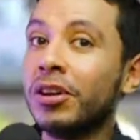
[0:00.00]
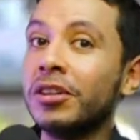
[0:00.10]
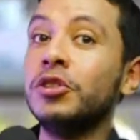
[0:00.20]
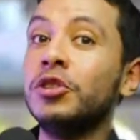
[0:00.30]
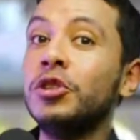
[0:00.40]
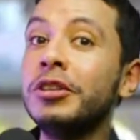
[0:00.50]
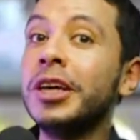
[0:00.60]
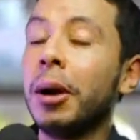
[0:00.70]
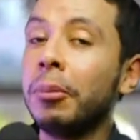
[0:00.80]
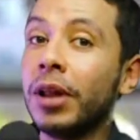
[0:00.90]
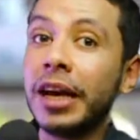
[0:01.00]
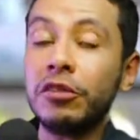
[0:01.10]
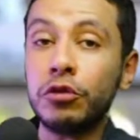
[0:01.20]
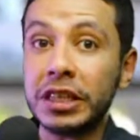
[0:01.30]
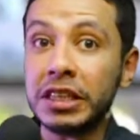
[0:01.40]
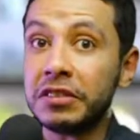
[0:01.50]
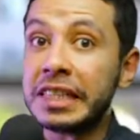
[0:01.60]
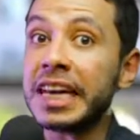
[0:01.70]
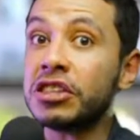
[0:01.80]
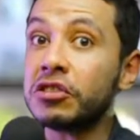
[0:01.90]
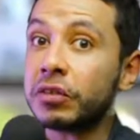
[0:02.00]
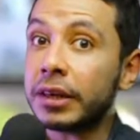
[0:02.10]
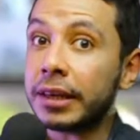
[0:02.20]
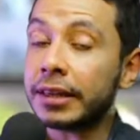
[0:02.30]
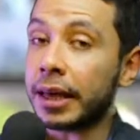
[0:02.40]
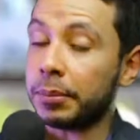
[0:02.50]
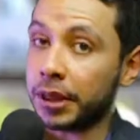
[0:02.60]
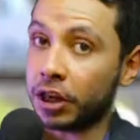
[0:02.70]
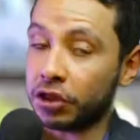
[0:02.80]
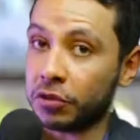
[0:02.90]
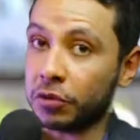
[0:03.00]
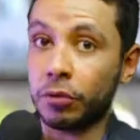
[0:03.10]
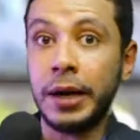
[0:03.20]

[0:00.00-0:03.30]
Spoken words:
during applying for any visa is filling the application form.